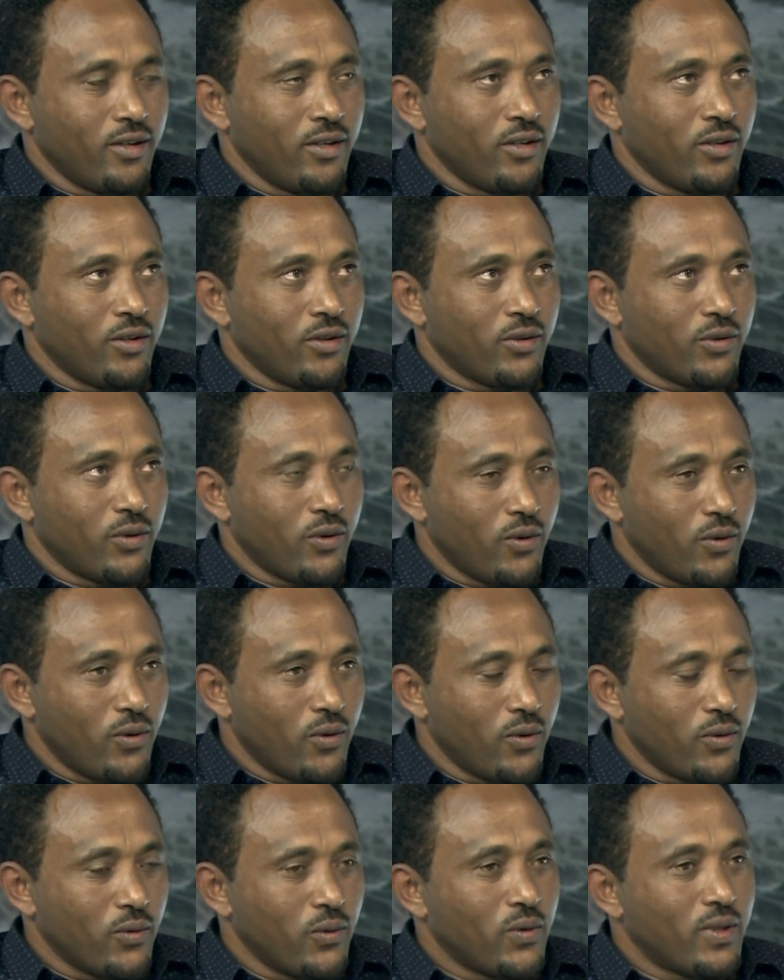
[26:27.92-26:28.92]

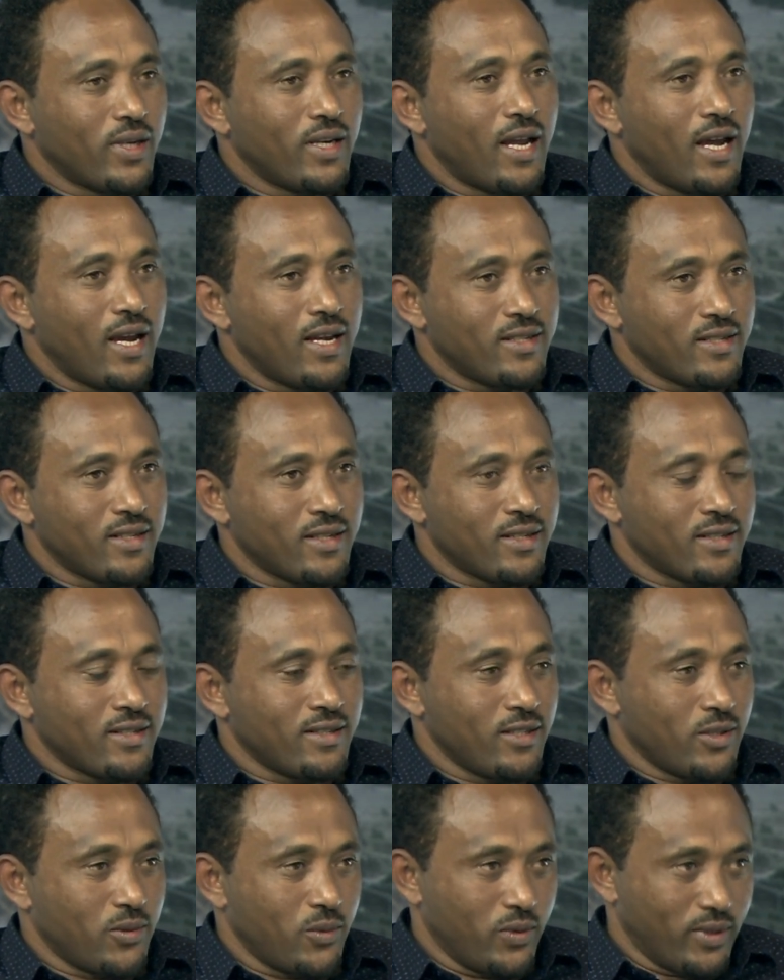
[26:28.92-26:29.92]
So utilizing
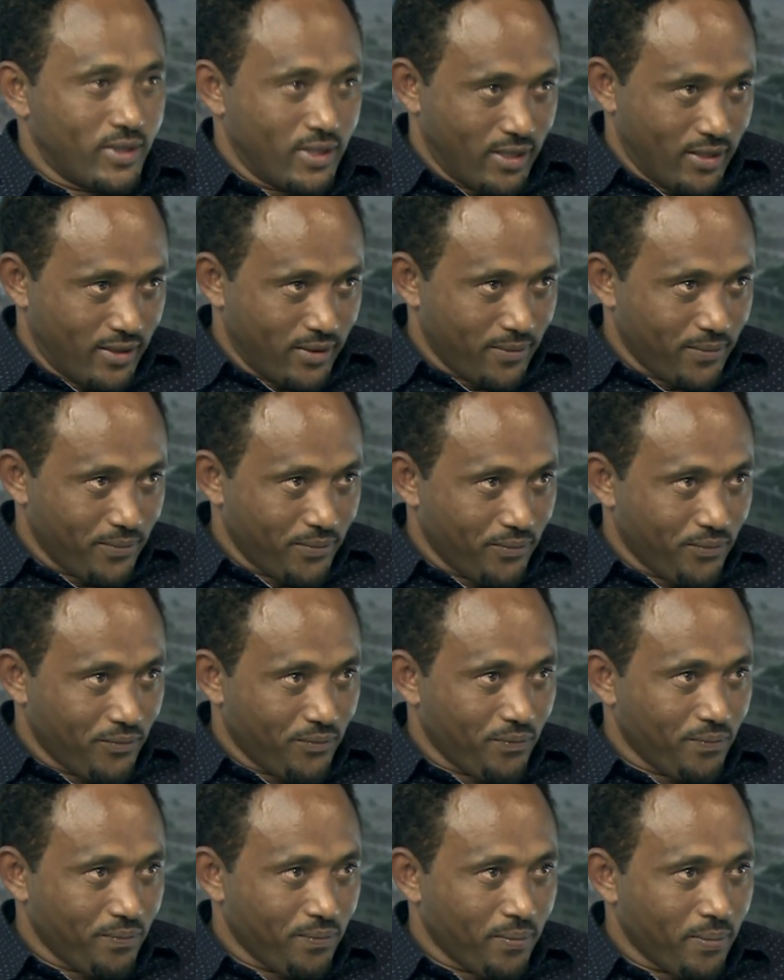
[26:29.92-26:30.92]
this water
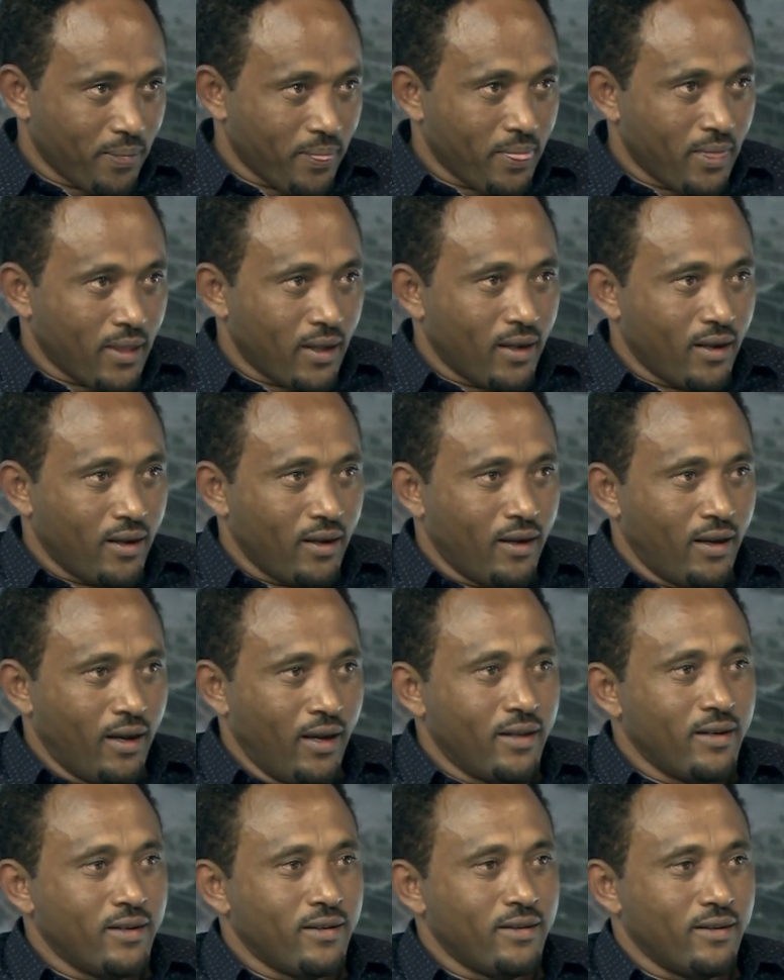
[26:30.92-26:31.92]

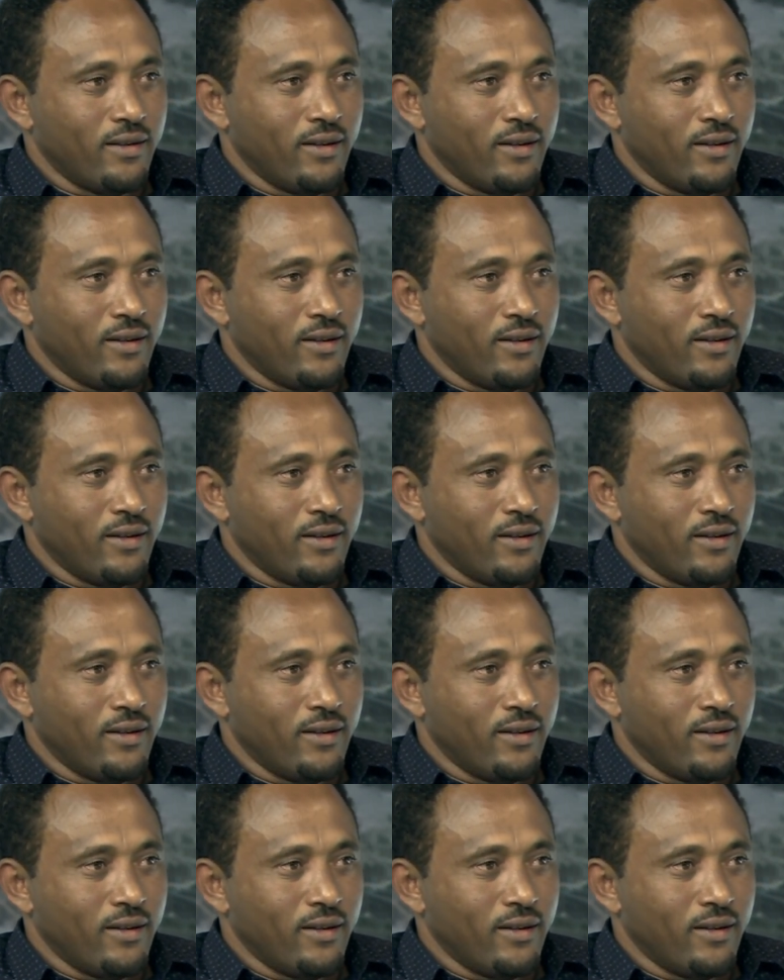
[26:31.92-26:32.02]
and